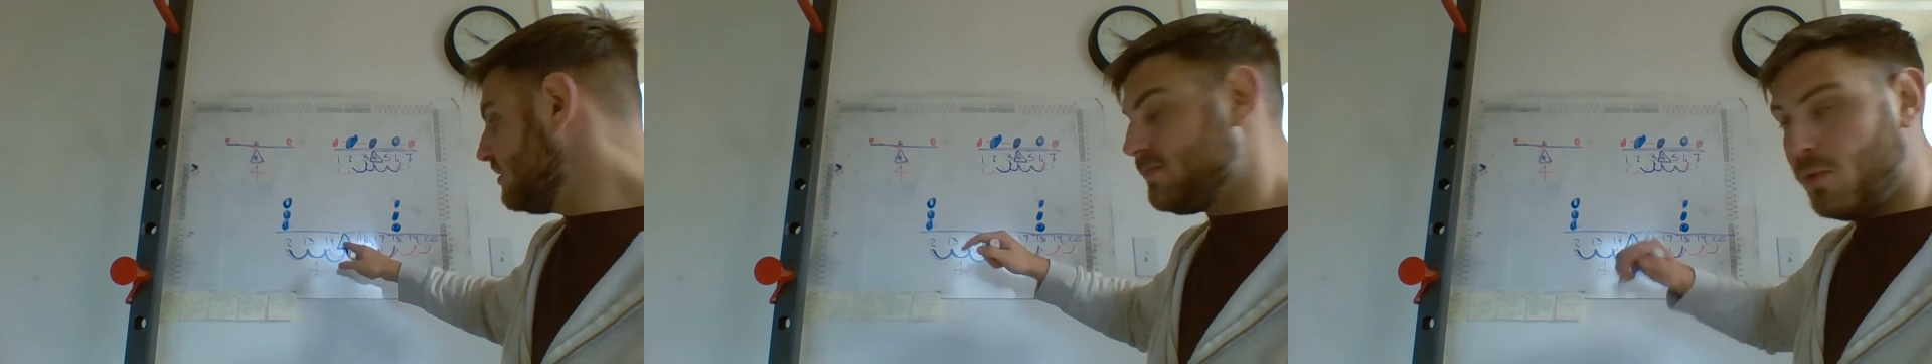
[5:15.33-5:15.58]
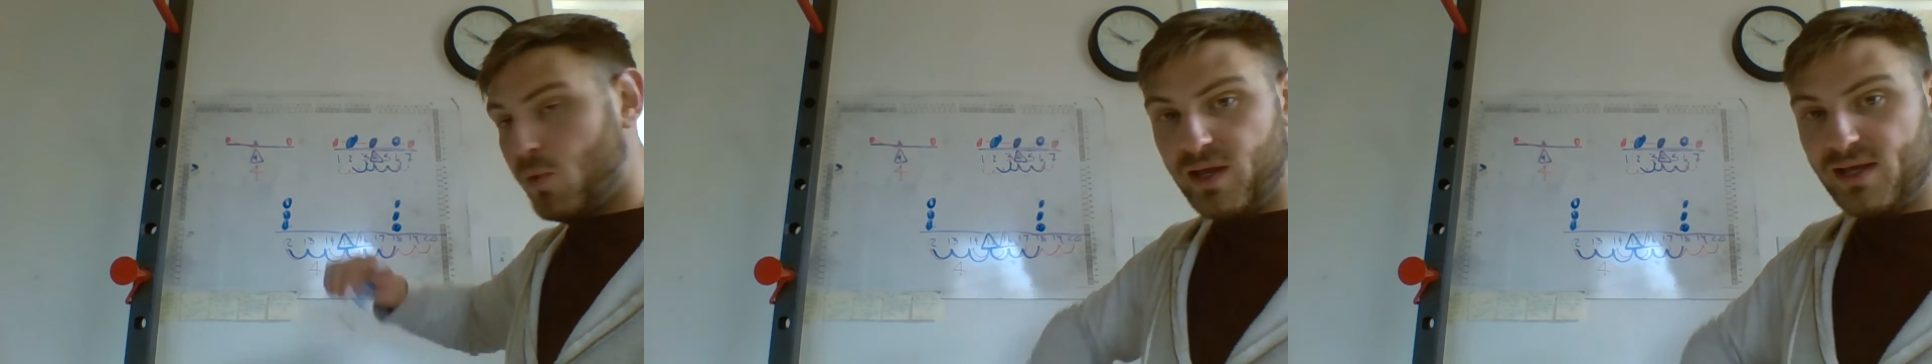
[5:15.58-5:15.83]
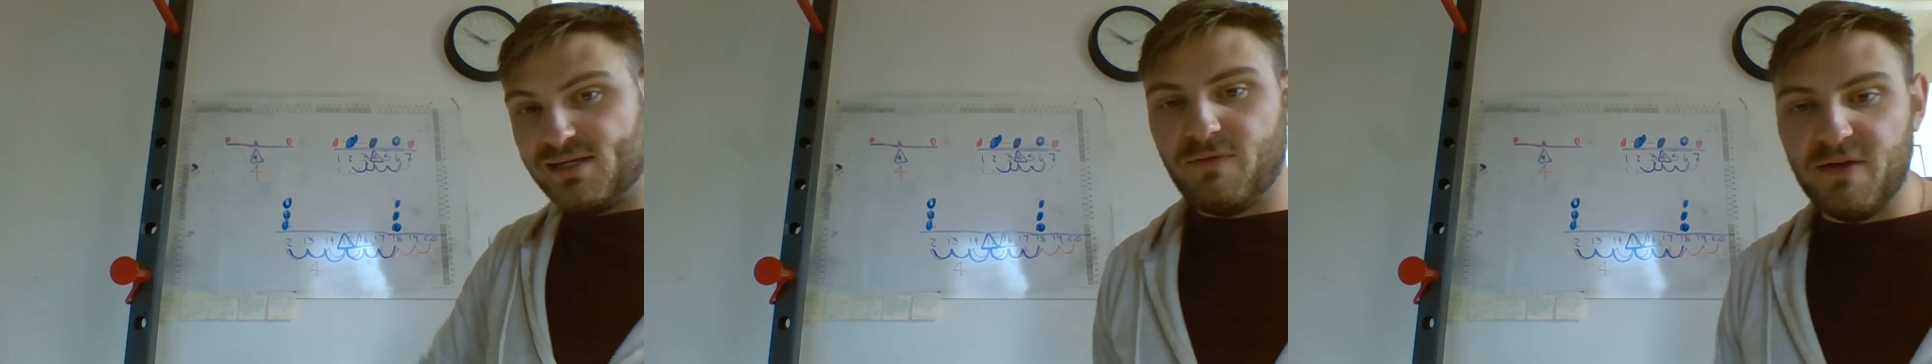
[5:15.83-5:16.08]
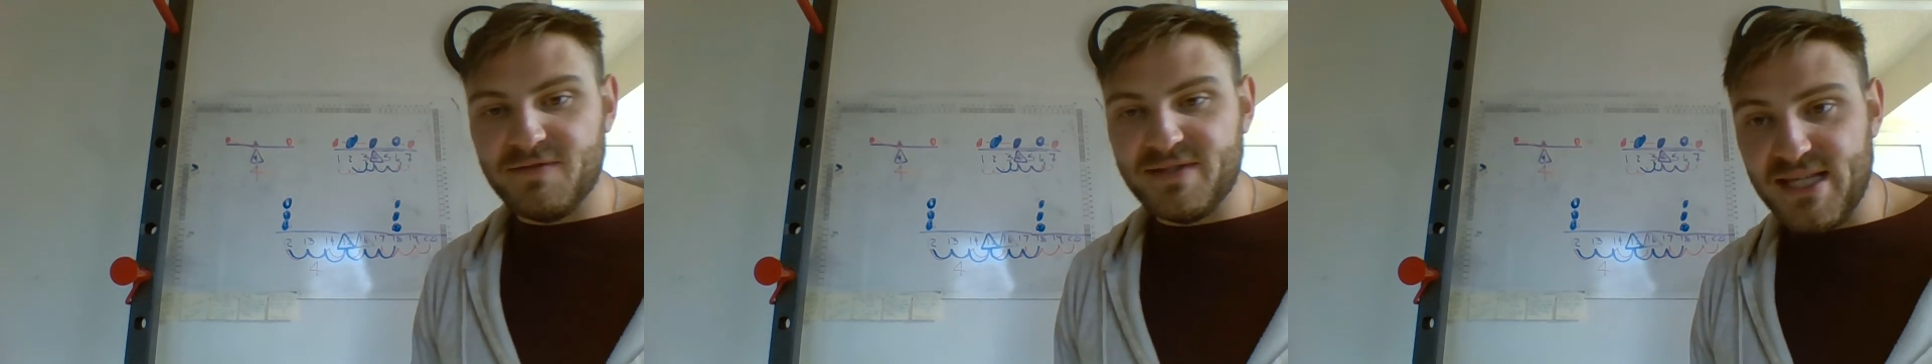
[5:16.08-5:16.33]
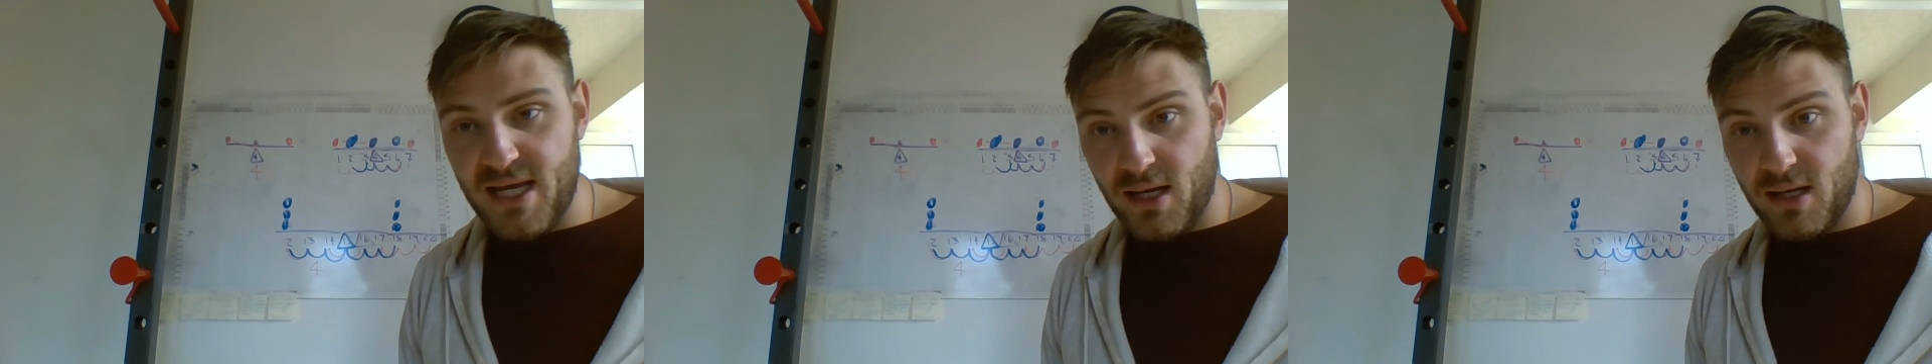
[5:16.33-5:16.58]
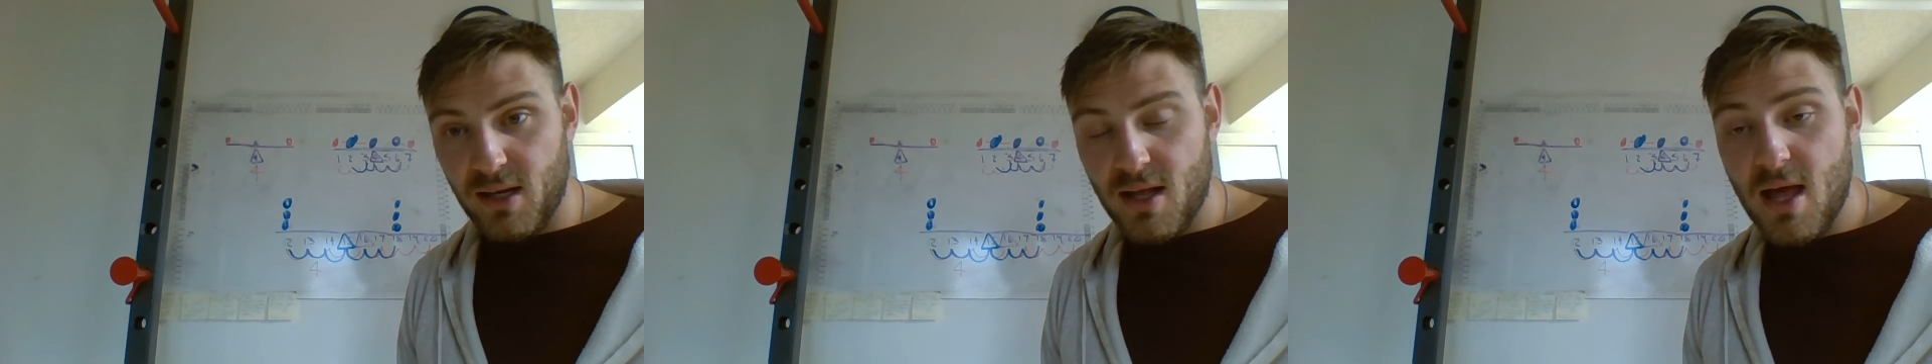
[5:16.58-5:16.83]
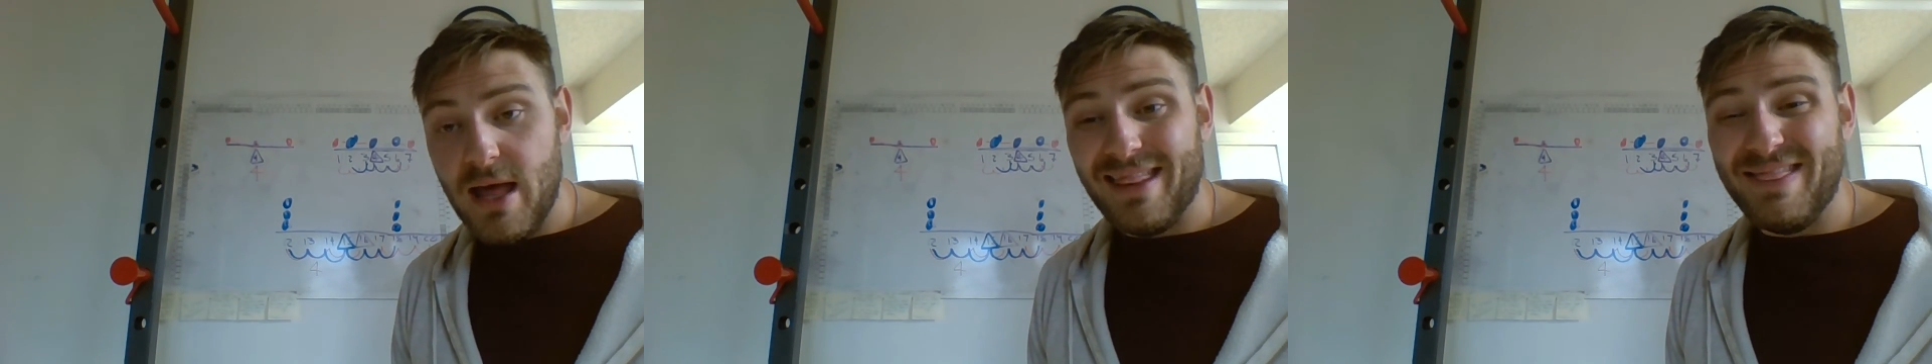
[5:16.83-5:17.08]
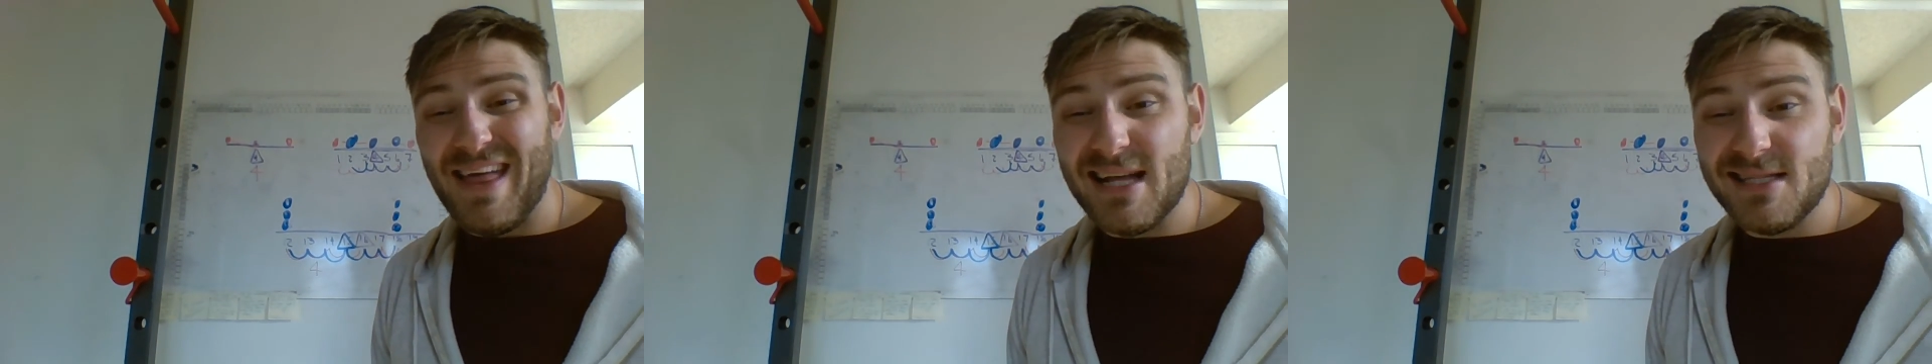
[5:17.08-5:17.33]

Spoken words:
point is 15. That's how